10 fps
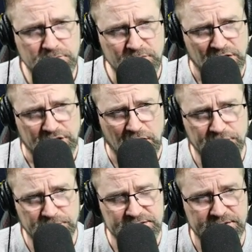And the
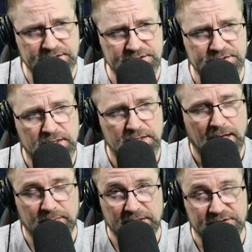other reason is
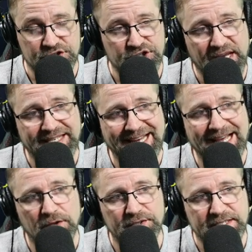I believe it's
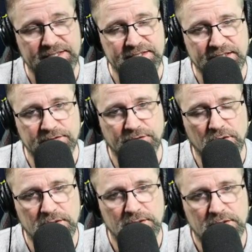JKL that he's needed for.